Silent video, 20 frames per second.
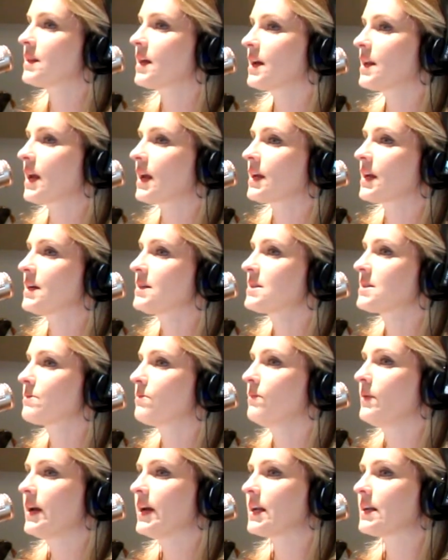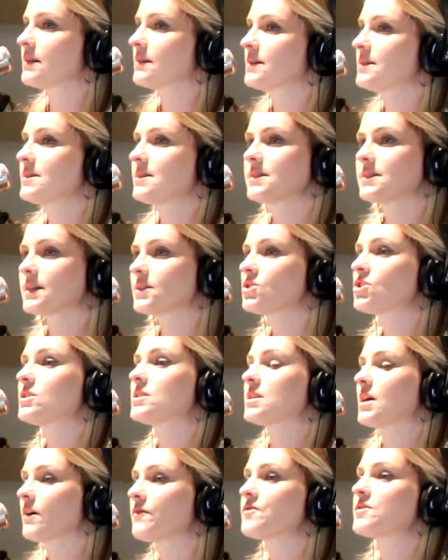that, I guess, man, this is such a
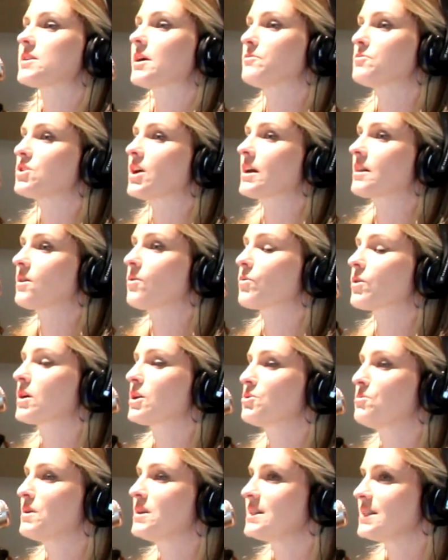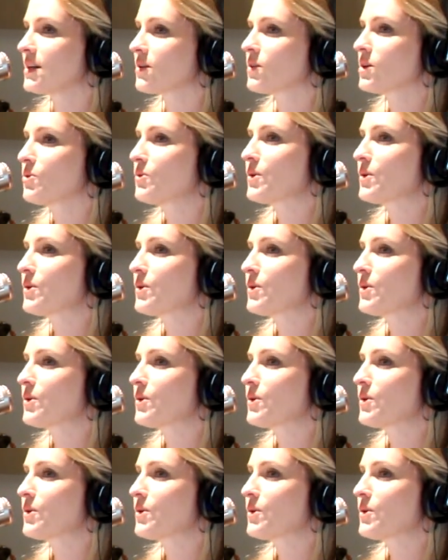tough subject that we're going to be dealing